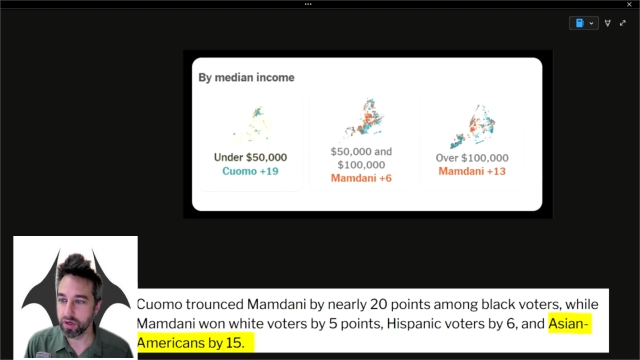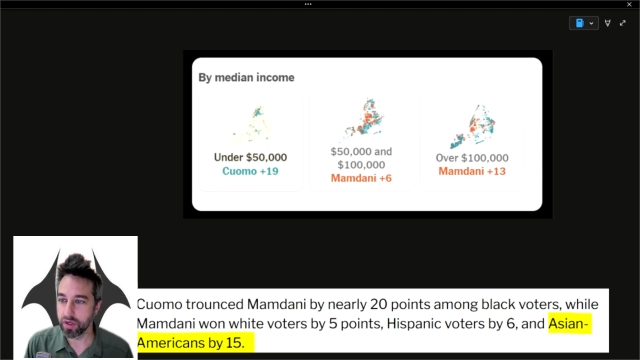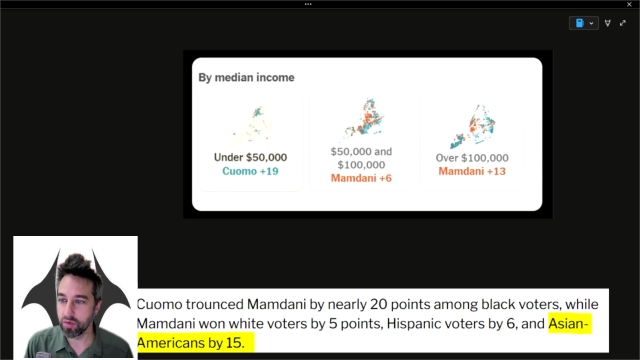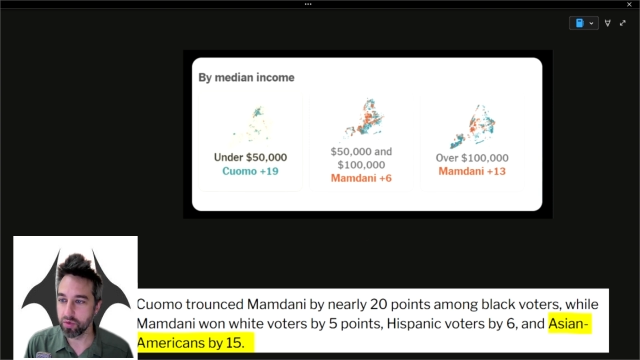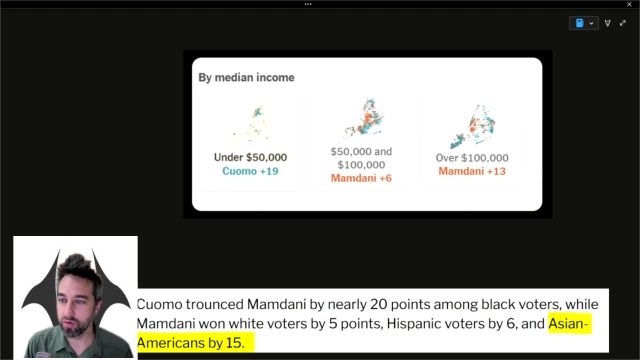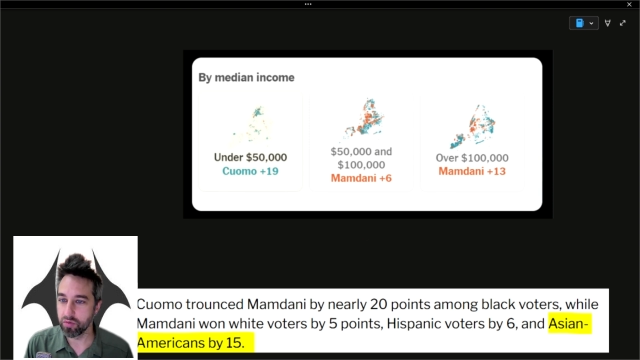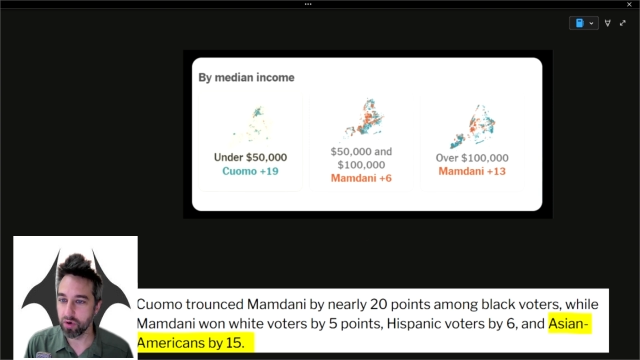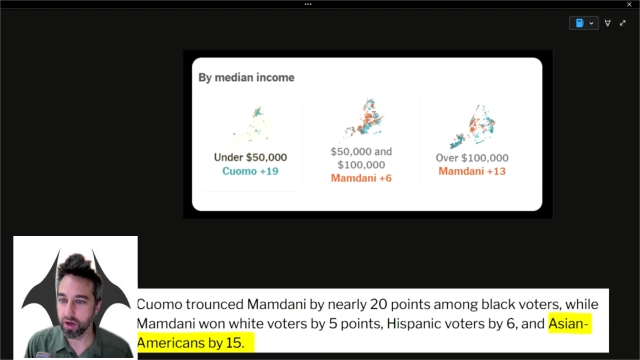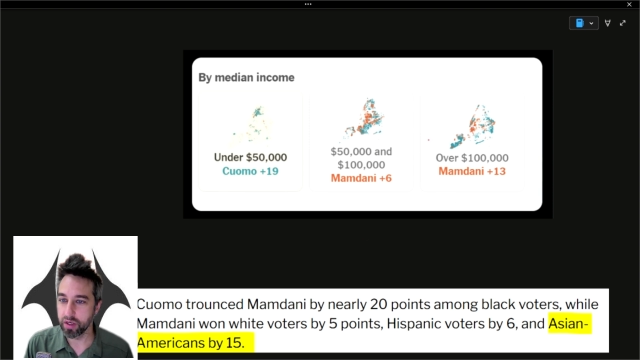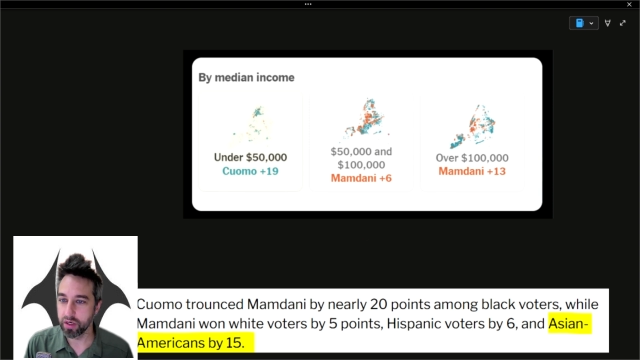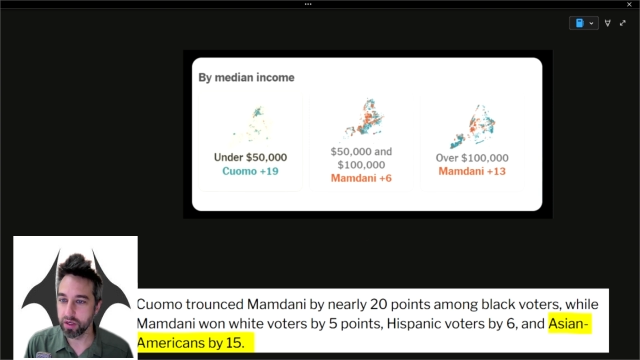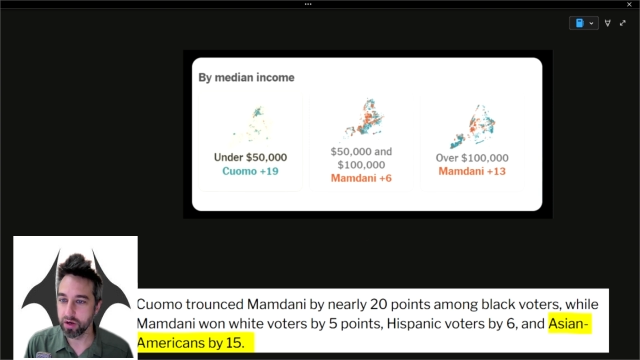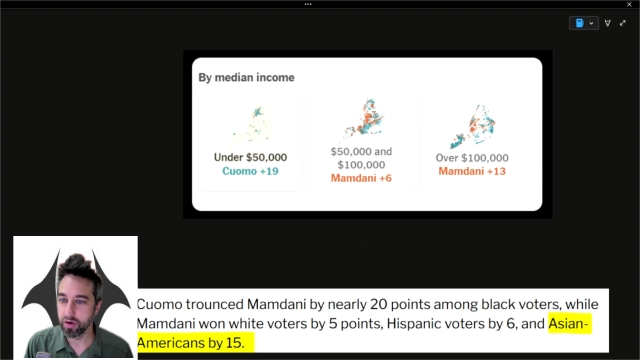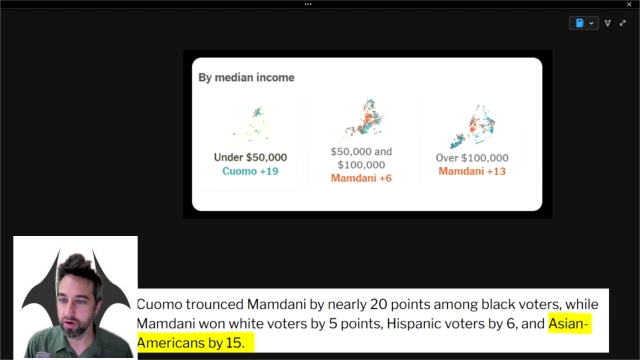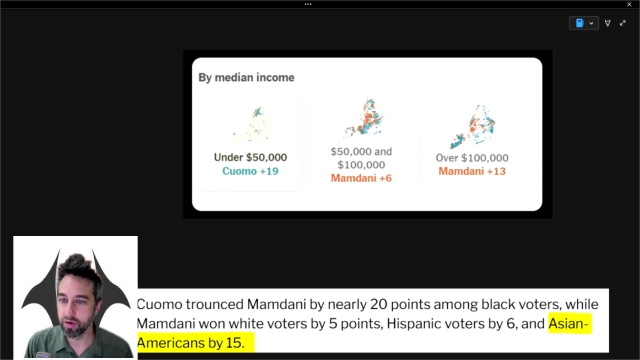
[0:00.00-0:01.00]
he went right in
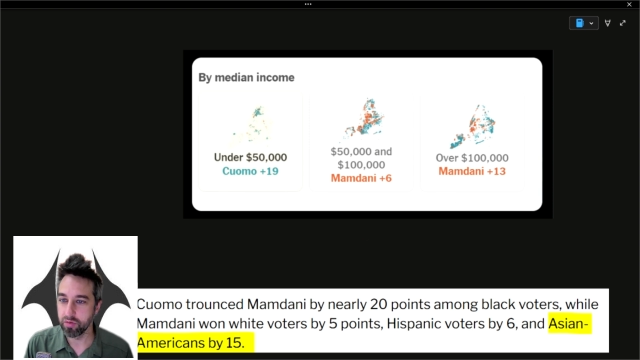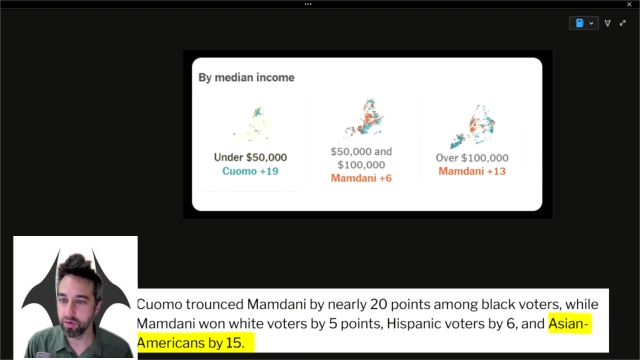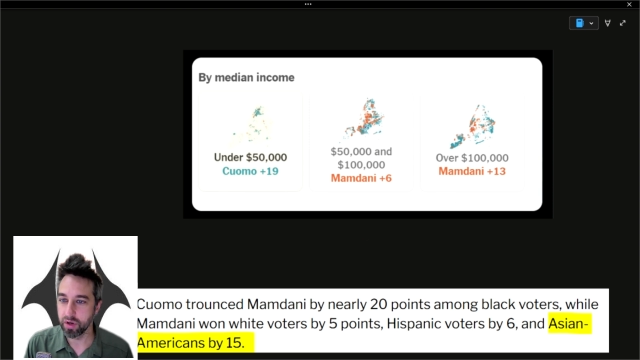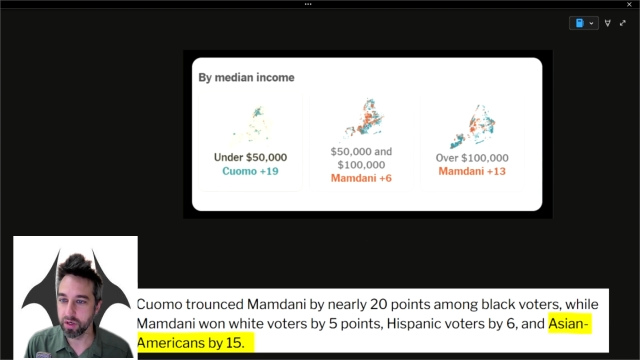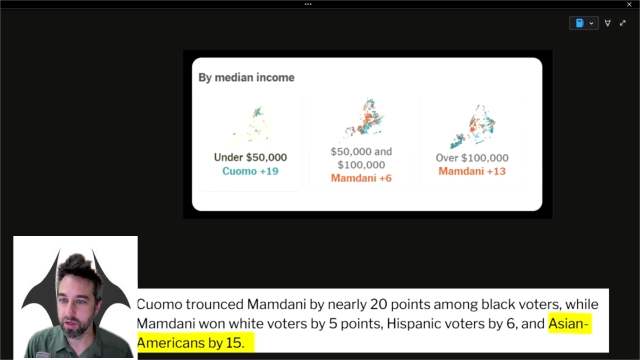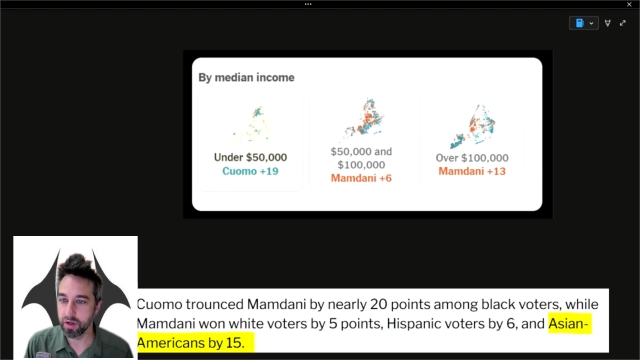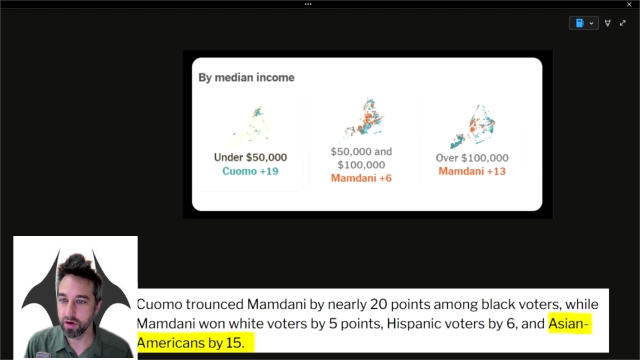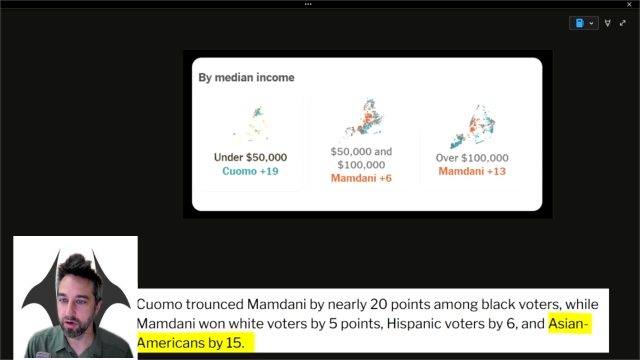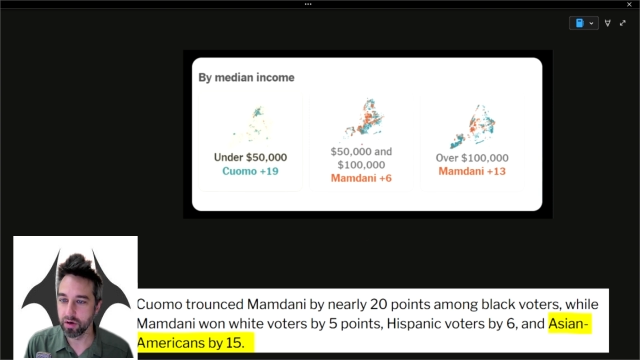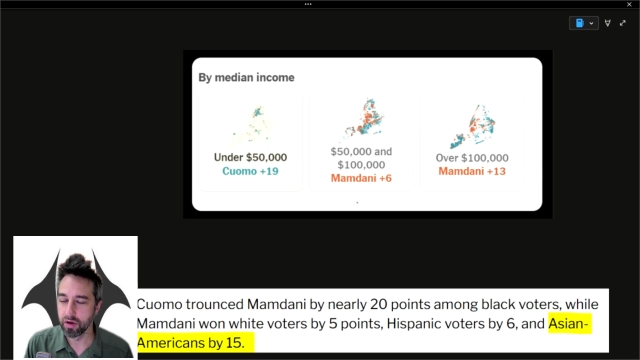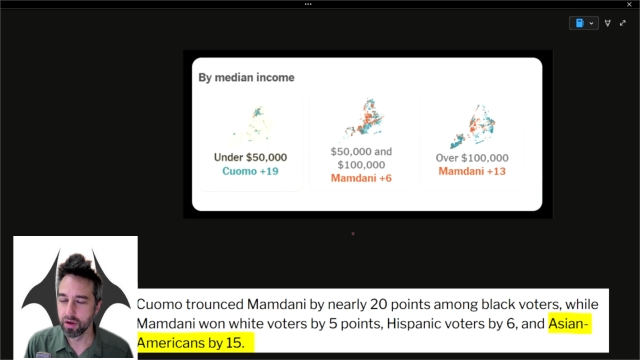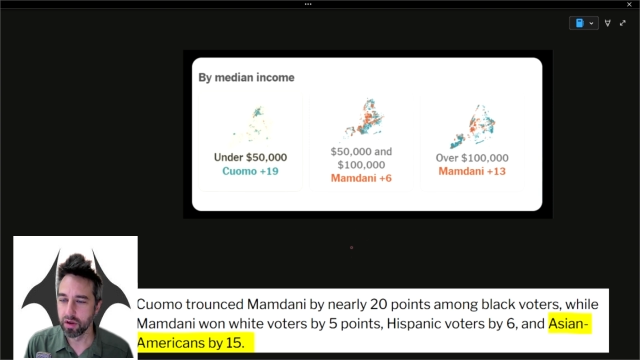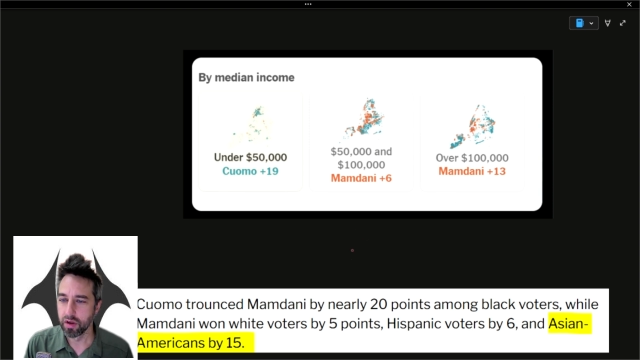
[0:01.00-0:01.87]
here and right in here.